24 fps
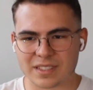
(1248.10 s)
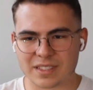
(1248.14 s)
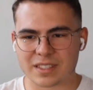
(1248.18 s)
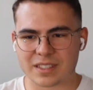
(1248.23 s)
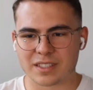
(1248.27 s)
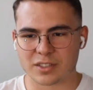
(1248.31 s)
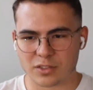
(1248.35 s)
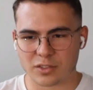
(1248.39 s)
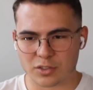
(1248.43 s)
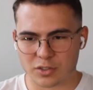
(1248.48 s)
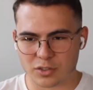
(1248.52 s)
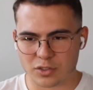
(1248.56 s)

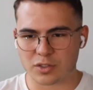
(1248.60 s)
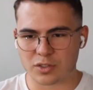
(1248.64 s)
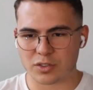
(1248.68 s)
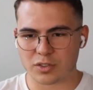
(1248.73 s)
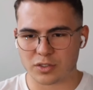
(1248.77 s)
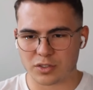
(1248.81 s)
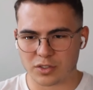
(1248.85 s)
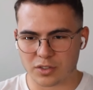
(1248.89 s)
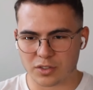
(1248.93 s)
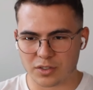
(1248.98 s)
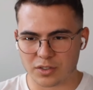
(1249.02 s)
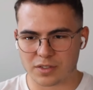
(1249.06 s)
Sure.
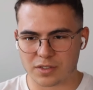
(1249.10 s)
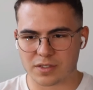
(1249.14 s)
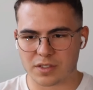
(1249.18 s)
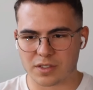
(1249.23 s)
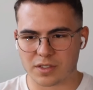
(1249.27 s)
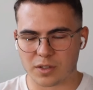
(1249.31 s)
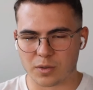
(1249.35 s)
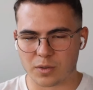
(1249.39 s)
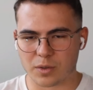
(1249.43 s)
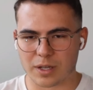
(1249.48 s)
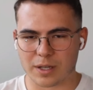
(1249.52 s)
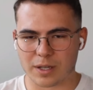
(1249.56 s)

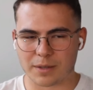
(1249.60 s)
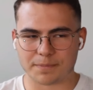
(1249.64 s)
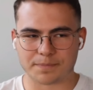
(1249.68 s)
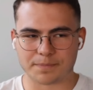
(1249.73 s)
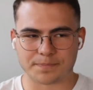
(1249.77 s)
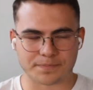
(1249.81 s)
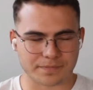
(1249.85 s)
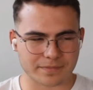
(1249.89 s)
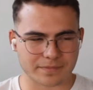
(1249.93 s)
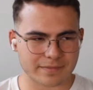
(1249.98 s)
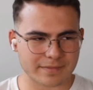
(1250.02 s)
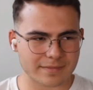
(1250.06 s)

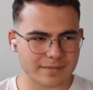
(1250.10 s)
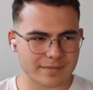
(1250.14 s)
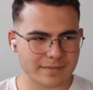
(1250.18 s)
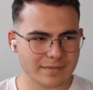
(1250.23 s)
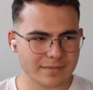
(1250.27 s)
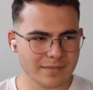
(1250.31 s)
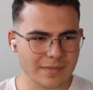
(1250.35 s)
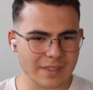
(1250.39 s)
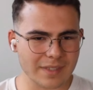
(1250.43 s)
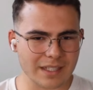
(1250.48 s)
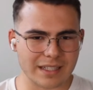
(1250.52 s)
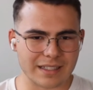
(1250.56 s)
So,
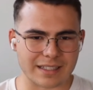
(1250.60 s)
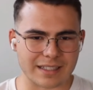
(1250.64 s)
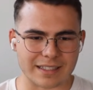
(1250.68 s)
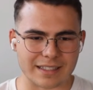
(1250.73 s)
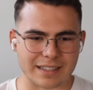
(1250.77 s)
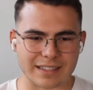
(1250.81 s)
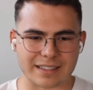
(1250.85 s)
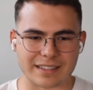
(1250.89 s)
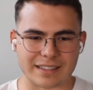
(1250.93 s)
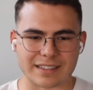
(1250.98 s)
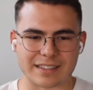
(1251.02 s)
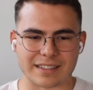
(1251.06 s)

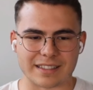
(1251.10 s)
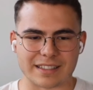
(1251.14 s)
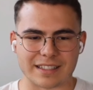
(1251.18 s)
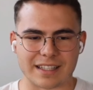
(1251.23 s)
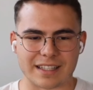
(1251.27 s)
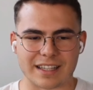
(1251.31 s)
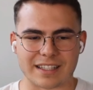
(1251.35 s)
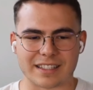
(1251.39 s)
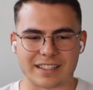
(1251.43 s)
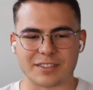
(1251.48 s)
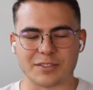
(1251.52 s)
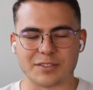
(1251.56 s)

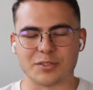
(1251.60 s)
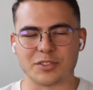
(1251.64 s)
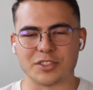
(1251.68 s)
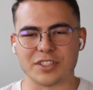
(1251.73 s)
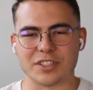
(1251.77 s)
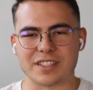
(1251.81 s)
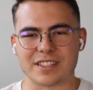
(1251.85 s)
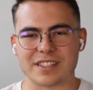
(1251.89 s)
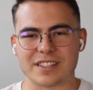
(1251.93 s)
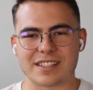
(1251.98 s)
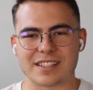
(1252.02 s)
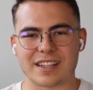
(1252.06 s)
like
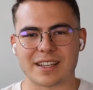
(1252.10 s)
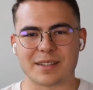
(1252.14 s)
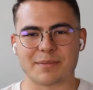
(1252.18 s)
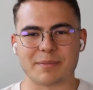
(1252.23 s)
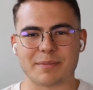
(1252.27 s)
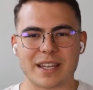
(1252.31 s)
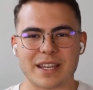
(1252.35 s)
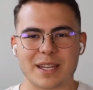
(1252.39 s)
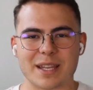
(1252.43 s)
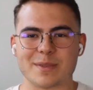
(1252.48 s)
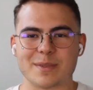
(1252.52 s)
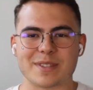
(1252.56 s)
Eugene said,
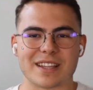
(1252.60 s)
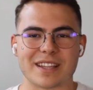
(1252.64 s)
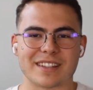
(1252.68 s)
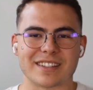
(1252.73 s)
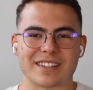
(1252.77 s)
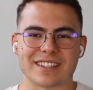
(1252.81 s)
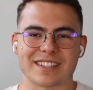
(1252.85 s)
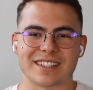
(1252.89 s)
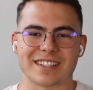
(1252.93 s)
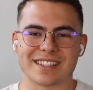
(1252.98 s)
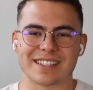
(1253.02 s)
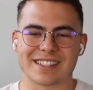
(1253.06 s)
my name is
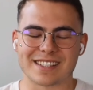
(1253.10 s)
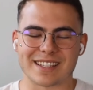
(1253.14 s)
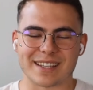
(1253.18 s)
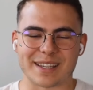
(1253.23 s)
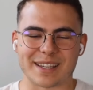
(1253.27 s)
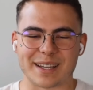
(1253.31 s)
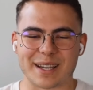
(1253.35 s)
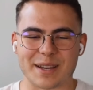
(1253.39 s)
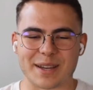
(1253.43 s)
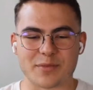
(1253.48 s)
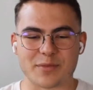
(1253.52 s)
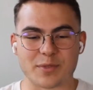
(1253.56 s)
Andrés.
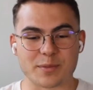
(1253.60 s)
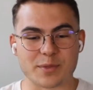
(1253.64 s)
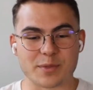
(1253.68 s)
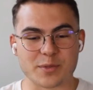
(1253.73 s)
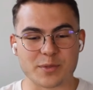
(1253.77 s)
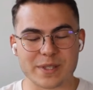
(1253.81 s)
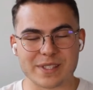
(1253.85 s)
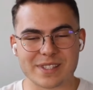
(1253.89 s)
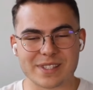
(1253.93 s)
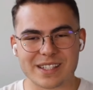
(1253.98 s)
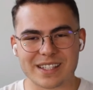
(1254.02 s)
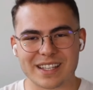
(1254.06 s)
I'm from
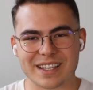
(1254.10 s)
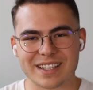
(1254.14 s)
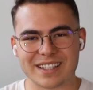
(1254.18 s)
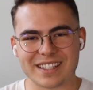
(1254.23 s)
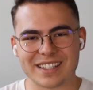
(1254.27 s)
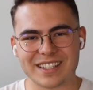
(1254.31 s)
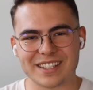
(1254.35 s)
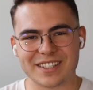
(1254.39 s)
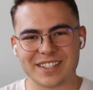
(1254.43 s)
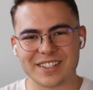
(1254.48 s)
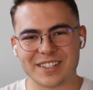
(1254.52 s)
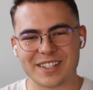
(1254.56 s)
Switzerland
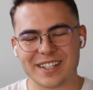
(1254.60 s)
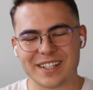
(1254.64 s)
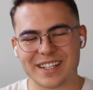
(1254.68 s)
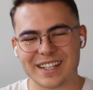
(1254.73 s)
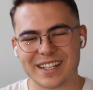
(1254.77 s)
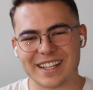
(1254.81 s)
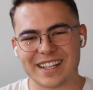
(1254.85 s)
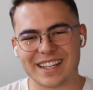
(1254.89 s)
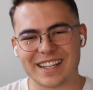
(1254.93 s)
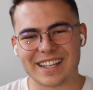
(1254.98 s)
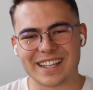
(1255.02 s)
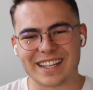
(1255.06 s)
here,
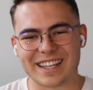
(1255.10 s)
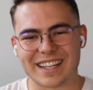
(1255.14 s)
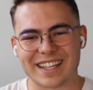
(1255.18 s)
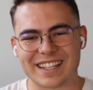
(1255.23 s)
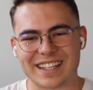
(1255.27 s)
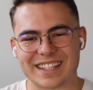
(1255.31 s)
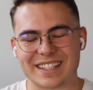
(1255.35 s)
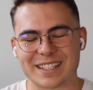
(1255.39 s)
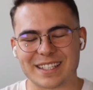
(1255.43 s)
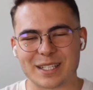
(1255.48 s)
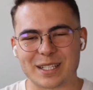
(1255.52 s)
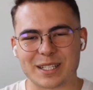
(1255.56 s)

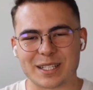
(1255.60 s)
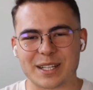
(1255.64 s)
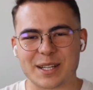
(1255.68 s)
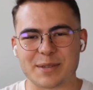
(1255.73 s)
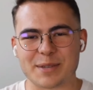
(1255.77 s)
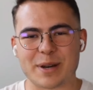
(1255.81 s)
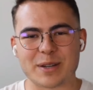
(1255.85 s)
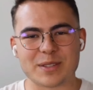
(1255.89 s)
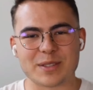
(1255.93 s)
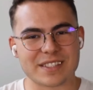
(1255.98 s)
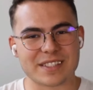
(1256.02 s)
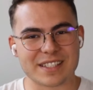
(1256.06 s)
and
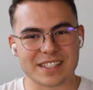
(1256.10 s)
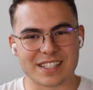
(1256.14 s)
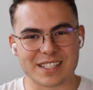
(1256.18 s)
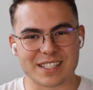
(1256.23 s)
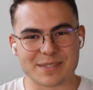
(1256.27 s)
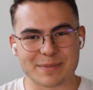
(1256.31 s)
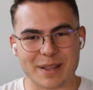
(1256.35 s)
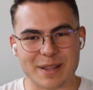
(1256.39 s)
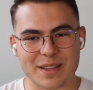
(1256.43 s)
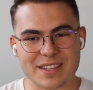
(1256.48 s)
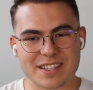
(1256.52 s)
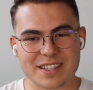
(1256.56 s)
about 6
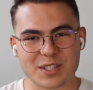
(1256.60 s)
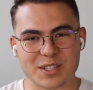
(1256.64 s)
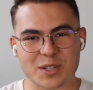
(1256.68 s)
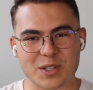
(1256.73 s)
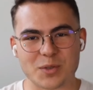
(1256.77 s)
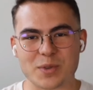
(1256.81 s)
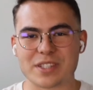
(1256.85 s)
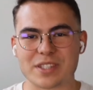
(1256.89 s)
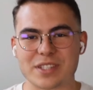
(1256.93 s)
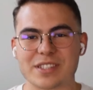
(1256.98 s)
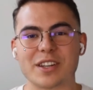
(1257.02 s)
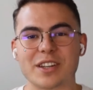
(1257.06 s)
months ago,
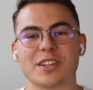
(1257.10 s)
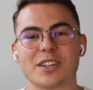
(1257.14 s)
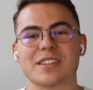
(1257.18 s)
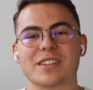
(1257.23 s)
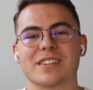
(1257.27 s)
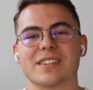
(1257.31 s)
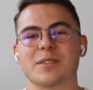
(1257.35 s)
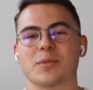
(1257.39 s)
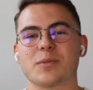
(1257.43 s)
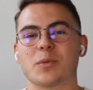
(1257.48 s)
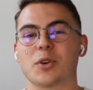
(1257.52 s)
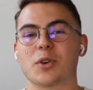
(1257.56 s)
we started
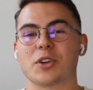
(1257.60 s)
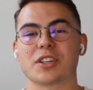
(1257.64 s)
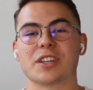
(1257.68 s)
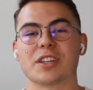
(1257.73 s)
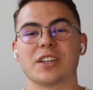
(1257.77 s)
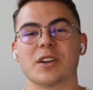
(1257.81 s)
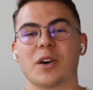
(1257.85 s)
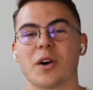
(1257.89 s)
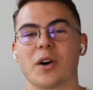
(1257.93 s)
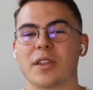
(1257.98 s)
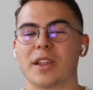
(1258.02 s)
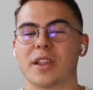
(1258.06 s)

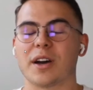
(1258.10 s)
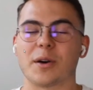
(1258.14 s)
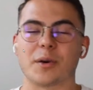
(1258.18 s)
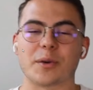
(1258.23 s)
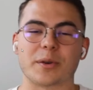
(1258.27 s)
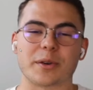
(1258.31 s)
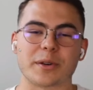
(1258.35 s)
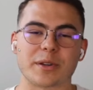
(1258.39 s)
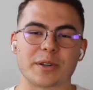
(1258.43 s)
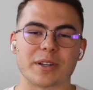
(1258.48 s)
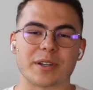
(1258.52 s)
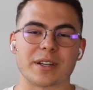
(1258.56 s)
working on
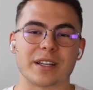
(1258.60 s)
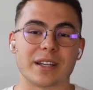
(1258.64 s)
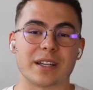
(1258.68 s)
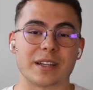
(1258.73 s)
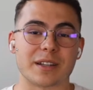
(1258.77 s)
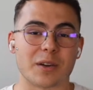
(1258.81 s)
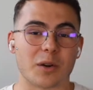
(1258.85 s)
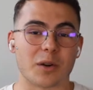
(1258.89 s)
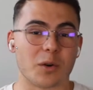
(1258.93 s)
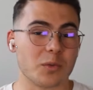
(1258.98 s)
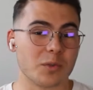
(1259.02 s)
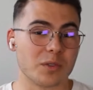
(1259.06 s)

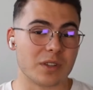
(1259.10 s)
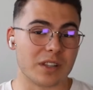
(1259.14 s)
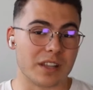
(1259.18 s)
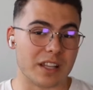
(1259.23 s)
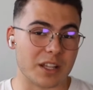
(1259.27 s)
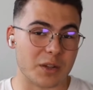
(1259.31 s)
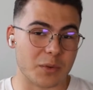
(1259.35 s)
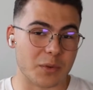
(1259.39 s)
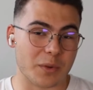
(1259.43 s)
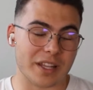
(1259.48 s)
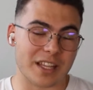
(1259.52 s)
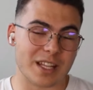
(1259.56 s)
our own
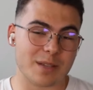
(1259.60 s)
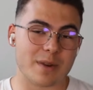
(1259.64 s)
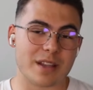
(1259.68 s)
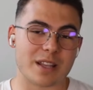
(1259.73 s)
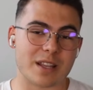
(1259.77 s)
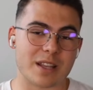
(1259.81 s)
liquidity mining